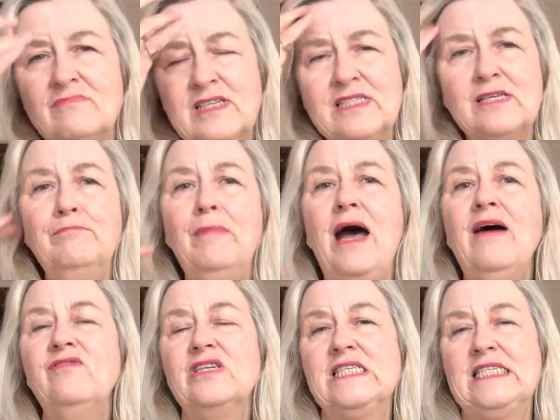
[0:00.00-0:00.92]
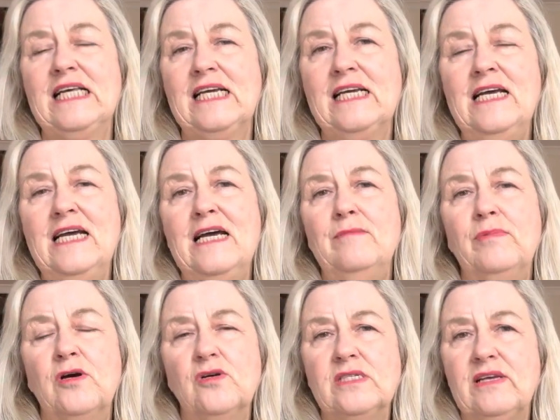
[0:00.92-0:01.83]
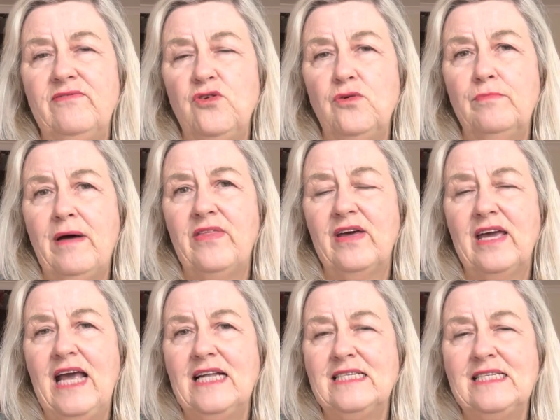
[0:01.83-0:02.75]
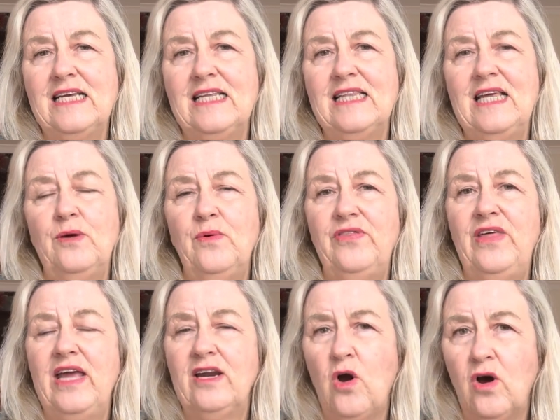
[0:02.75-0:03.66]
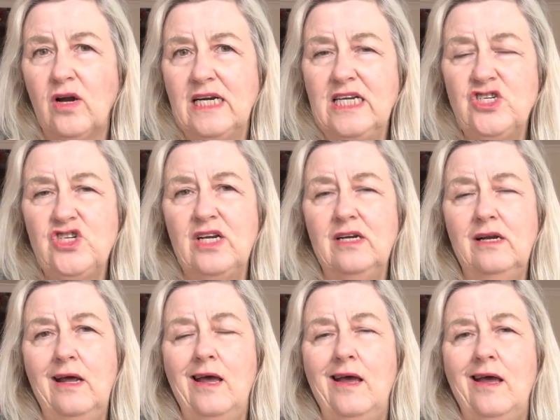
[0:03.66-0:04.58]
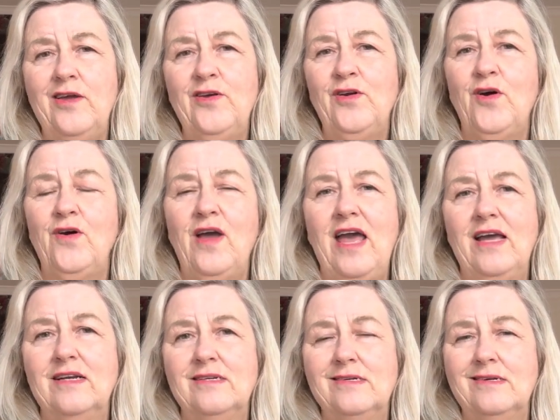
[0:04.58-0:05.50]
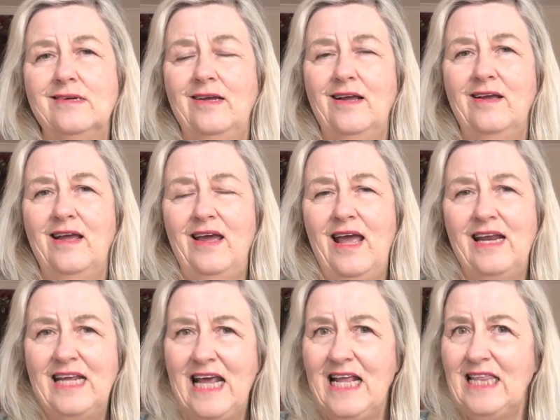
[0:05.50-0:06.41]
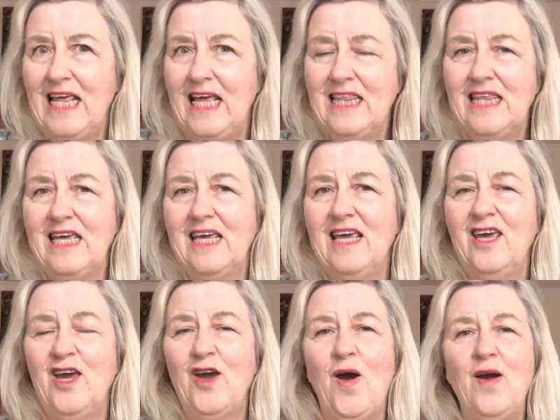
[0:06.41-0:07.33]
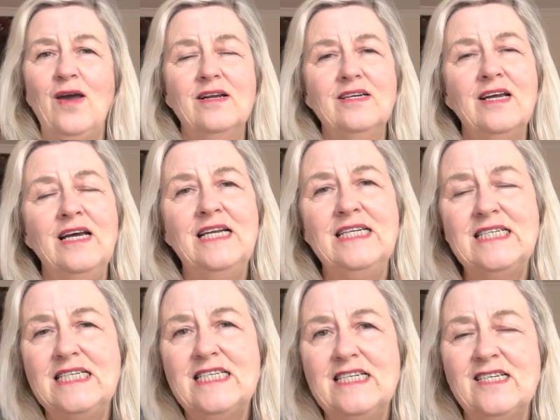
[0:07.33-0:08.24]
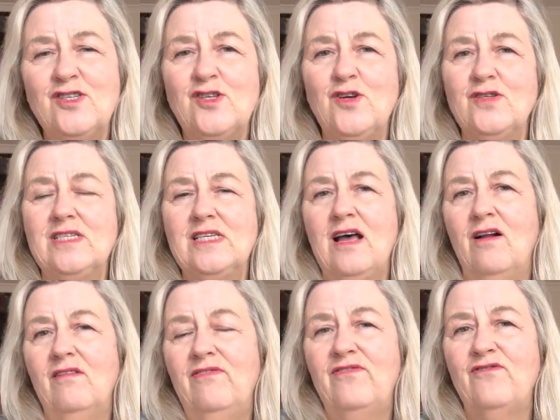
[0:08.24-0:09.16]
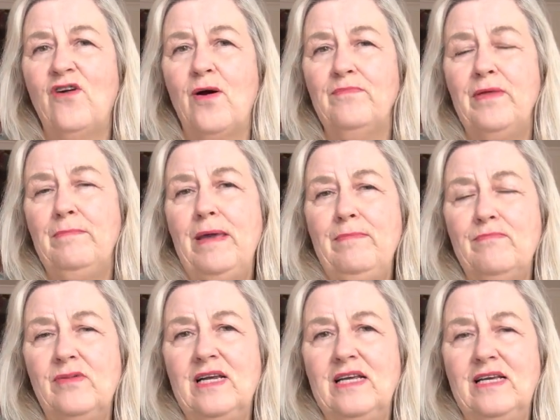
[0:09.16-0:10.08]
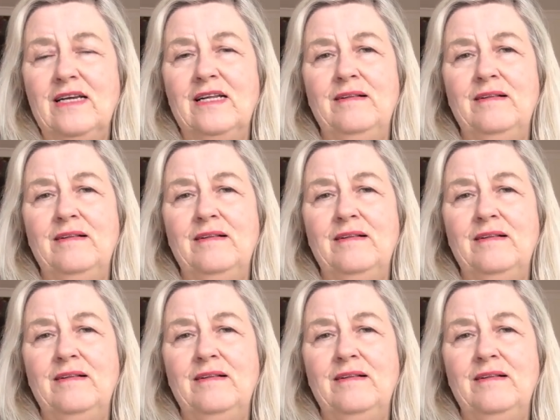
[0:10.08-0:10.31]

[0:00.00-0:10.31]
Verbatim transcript: It's a marvellous thing because if your mother can sit there with that cognition, you know, and and get that thinking going, distance herself from the memory,